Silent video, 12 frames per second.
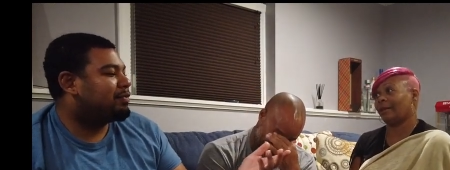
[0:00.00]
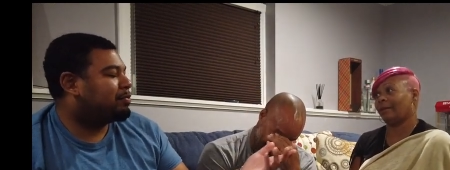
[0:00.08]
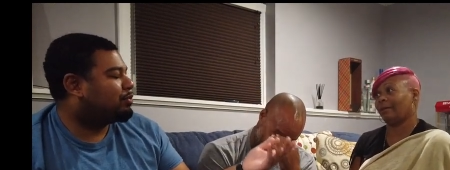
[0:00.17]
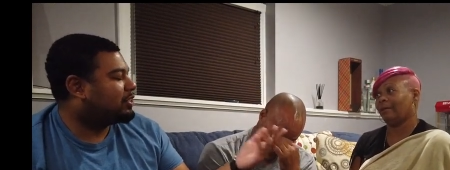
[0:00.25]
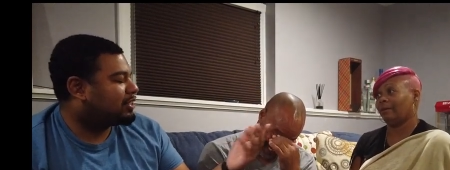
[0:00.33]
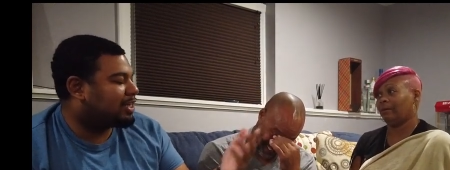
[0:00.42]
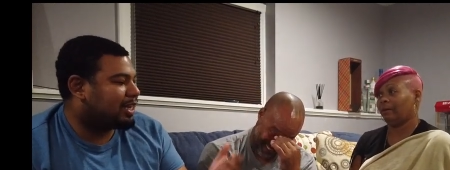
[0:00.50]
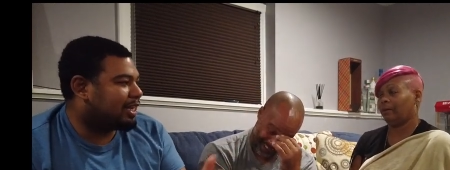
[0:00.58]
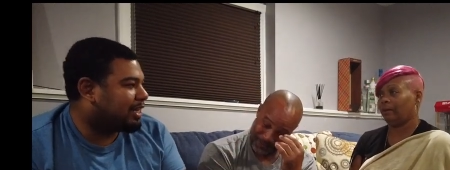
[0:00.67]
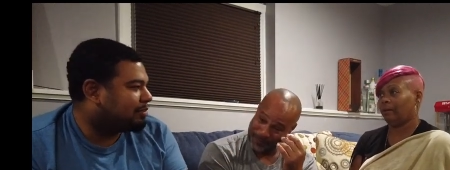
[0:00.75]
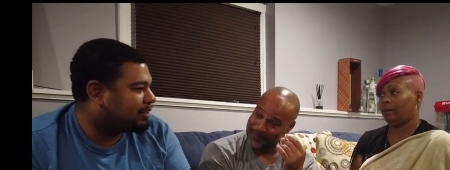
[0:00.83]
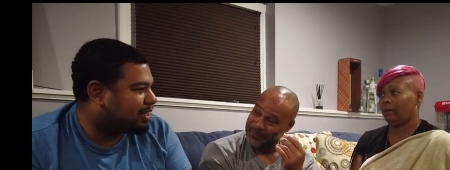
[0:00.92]
Speaker 1: the preacher got to
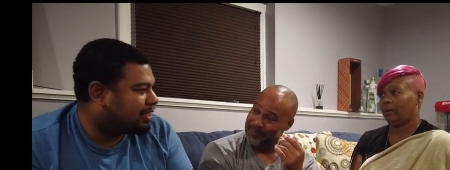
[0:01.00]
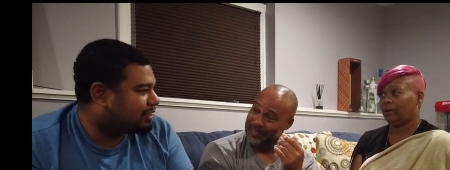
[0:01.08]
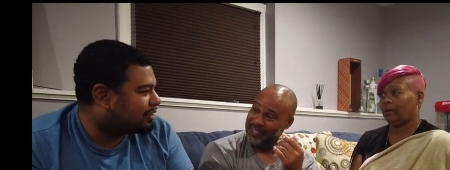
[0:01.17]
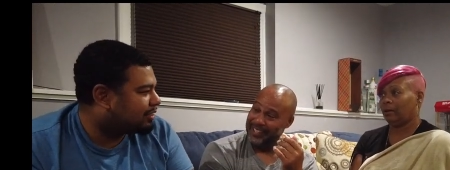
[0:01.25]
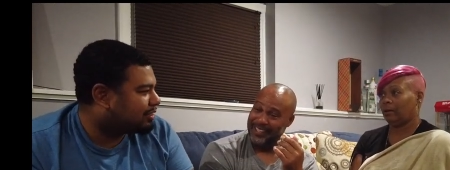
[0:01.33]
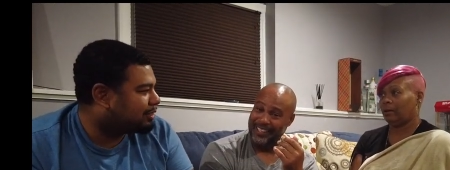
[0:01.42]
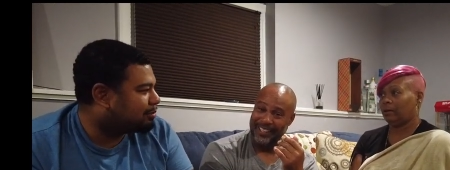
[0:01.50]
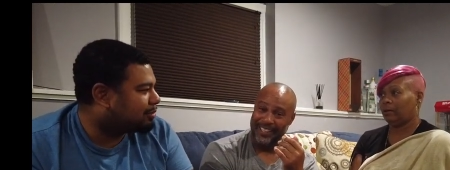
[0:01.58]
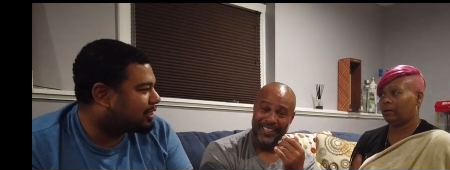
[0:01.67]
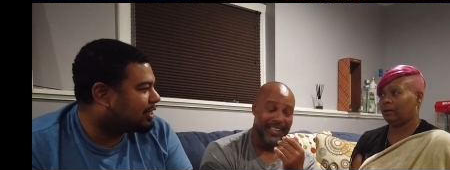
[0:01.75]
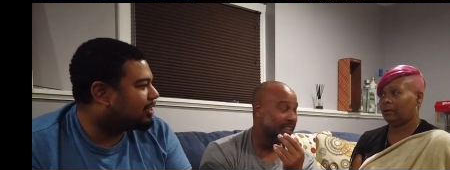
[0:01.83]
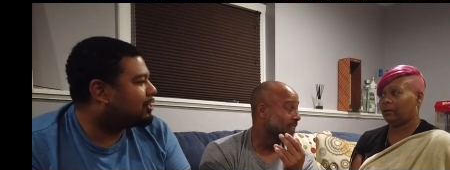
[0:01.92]
have sex. You know what I'm
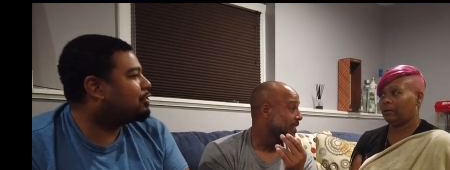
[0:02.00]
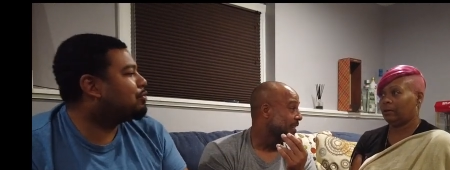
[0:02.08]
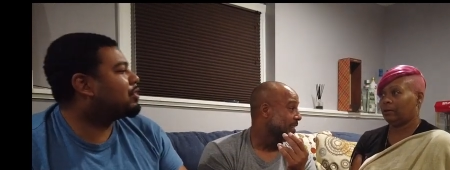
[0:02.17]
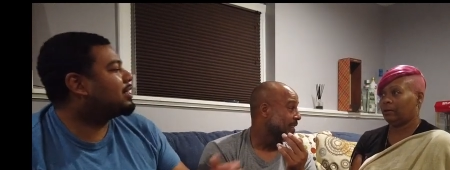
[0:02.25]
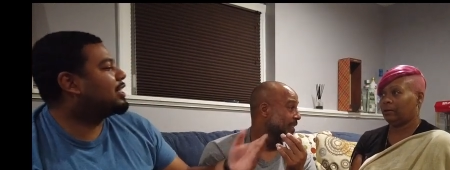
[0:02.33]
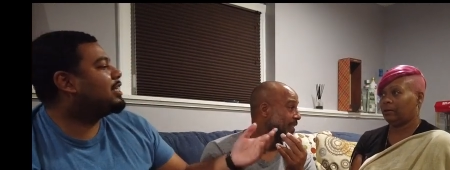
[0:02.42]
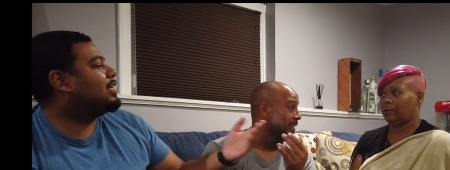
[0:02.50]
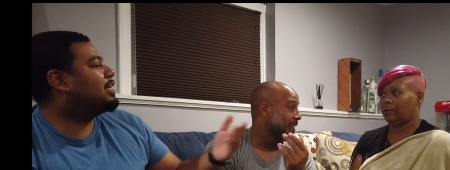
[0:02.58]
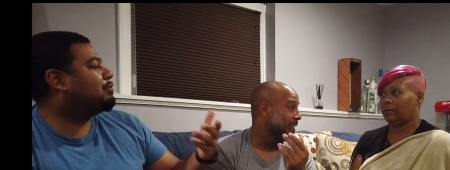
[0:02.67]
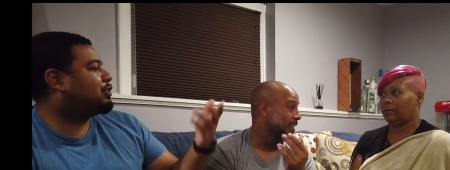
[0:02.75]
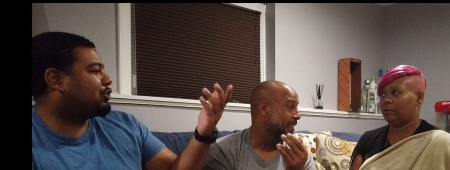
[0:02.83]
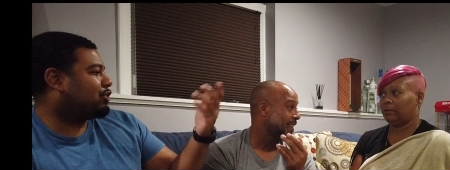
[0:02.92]
saying? Do you think that he gives
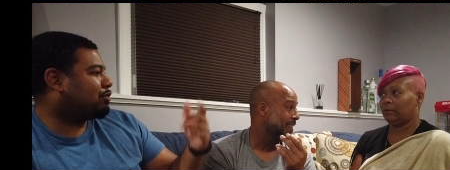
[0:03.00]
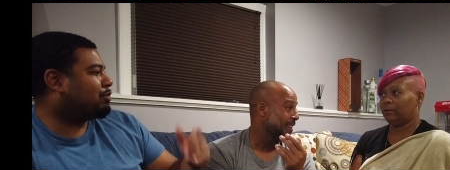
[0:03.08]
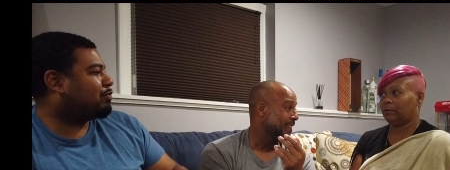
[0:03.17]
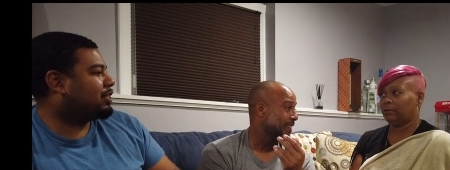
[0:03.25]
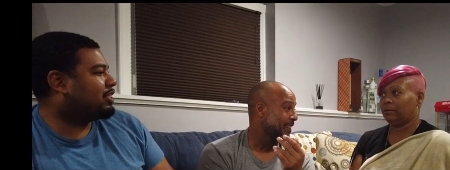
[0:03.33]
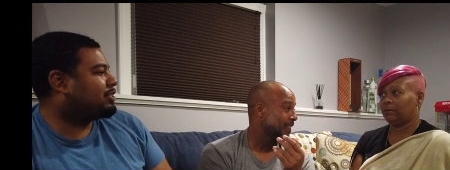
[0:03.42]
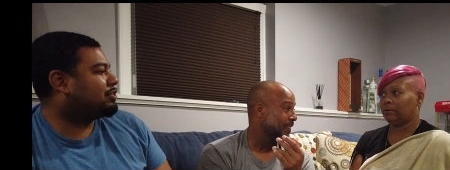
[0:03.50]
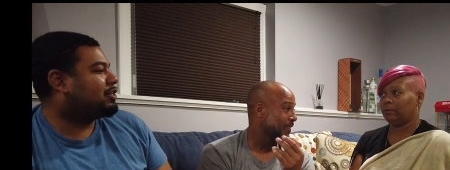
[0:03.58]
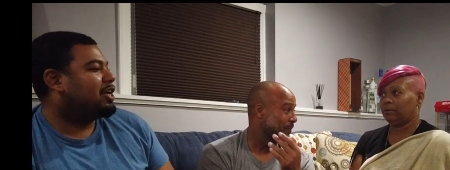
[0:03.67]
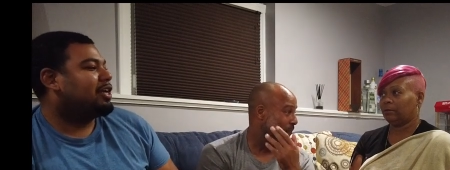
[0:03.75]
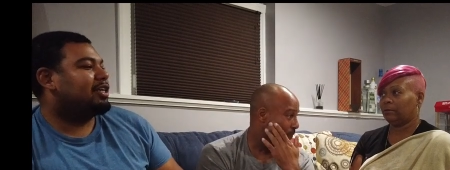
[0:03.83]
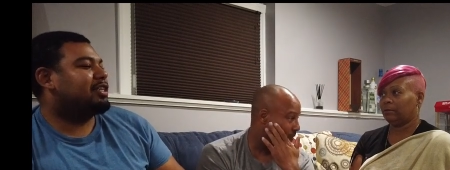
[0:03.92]
a sermon when he's a,
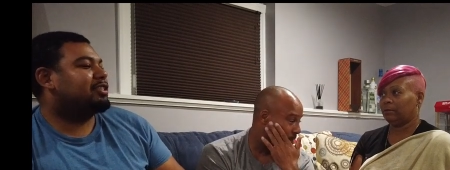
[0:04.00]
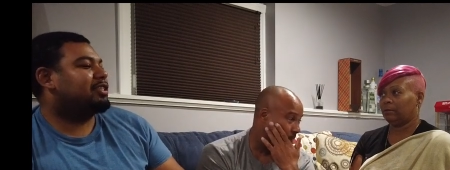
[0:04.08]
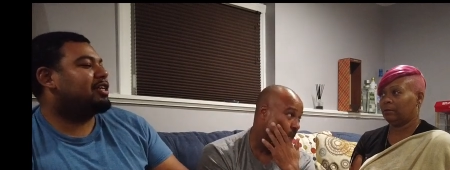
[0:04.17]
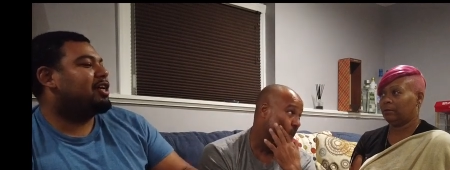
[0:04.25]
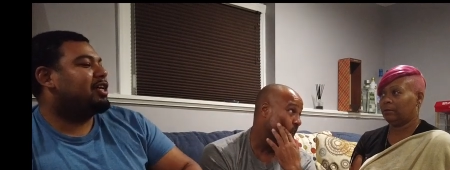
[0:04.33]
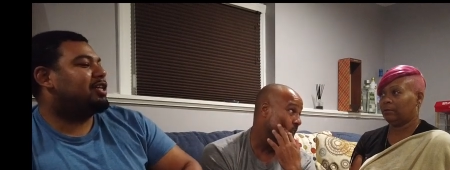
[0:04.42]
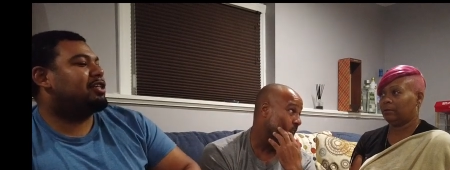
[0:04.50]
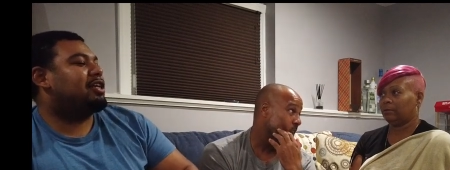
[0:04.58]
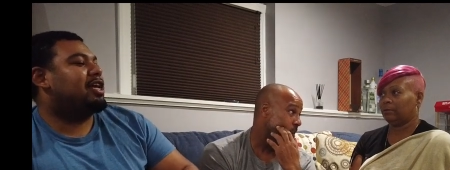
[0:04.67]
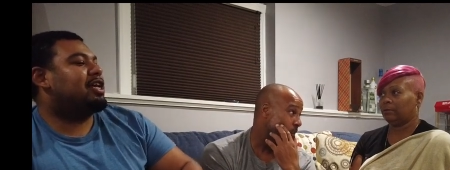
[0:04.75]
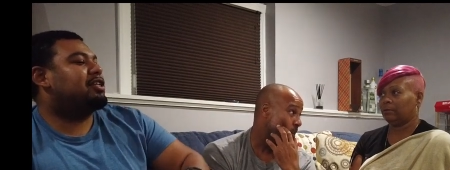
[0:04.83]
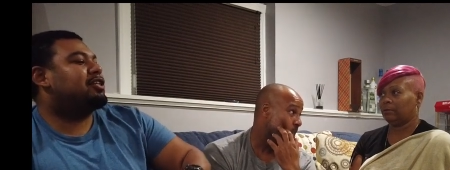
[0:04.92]
is that uh,
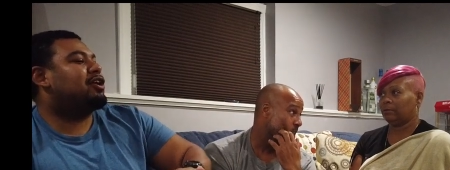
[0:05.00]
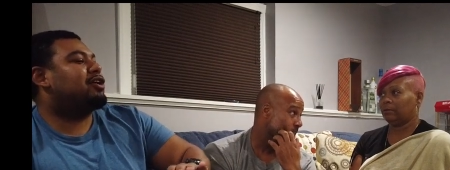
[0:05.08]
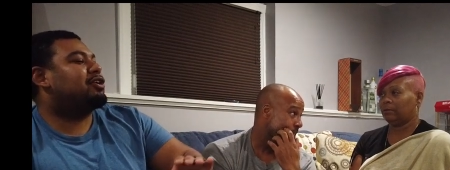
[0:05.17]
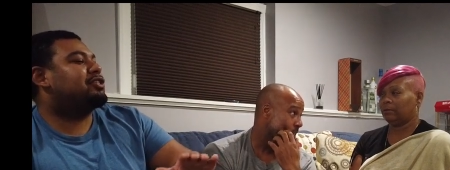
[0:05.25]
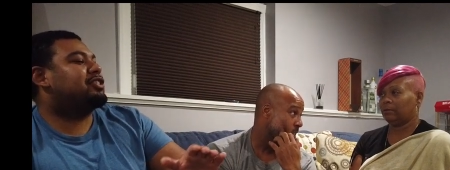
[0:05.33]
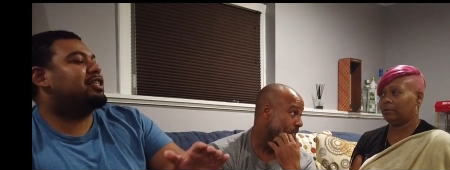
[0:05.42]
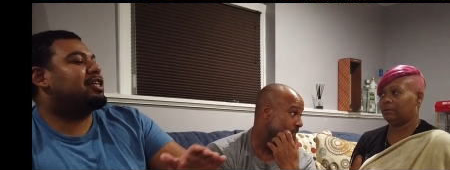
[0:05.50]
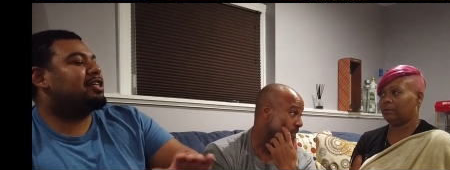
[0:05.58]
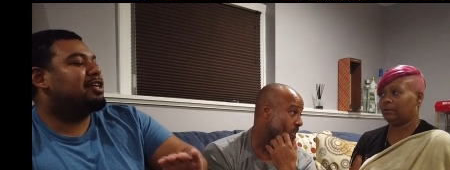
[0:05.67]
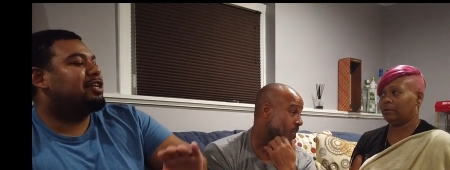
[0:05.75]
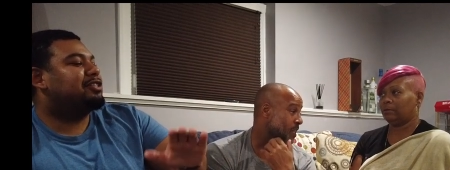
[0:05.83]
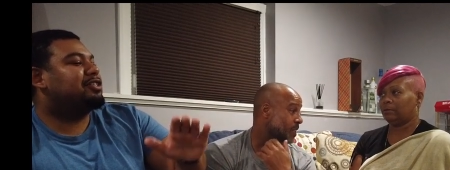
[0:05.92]
and God said
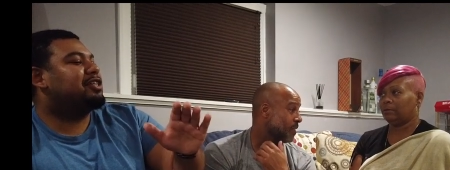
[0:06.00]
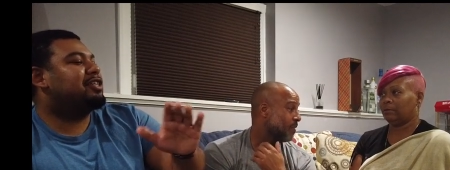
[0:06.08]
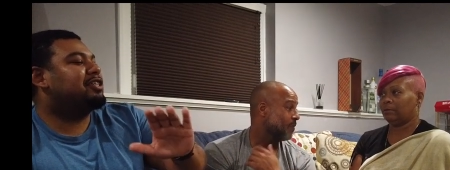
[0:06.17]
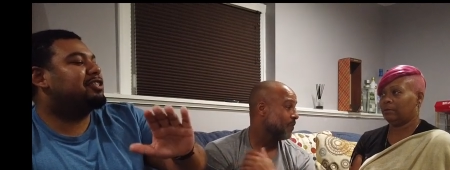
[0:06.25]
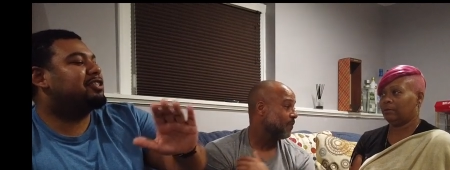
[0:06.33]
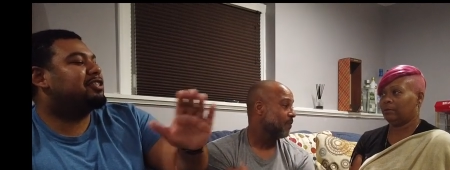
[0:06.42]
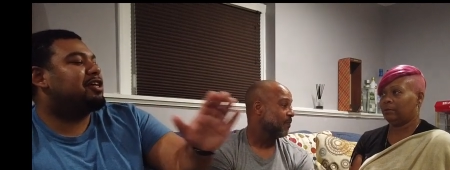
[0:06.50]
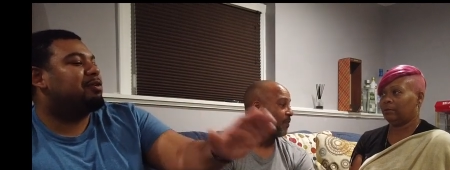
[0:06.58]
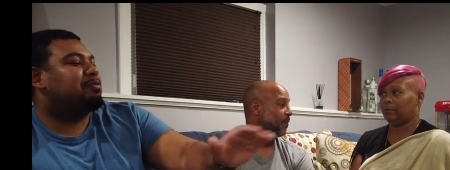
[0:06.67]
to this?